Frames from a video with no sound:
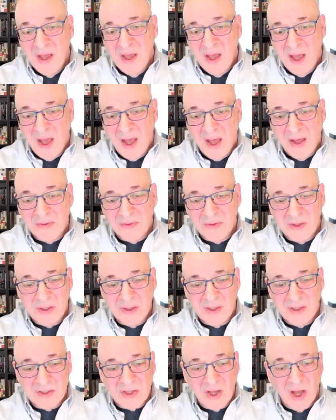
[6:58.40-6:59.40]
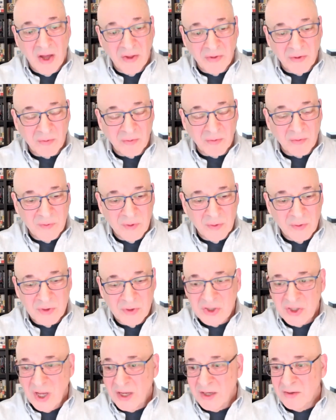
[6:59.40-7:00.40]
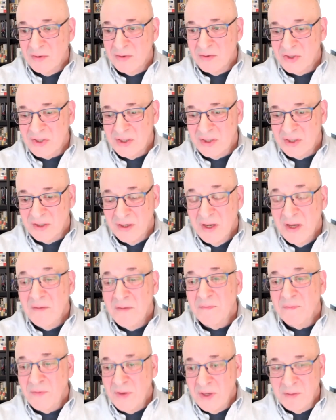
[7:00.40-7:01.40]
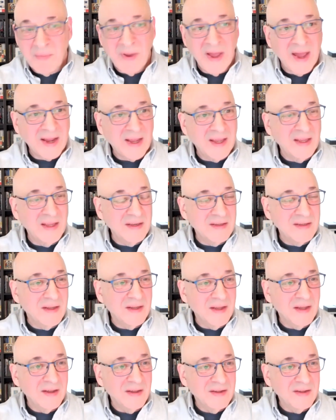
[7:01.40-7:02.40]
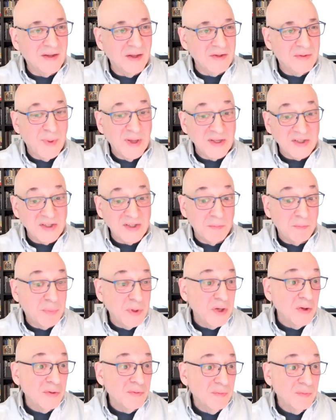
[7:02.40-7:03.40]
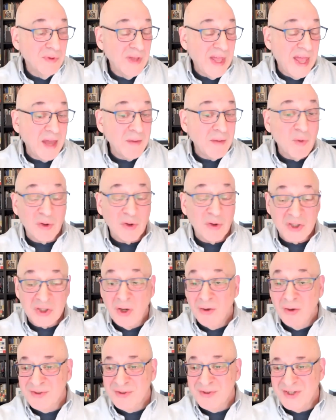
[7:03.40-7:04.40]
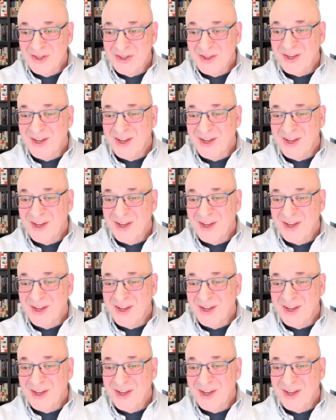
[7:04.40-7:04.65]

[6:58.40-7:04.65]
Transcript: uh, these other review cycles to feed back into to, to basically build, add more stones to the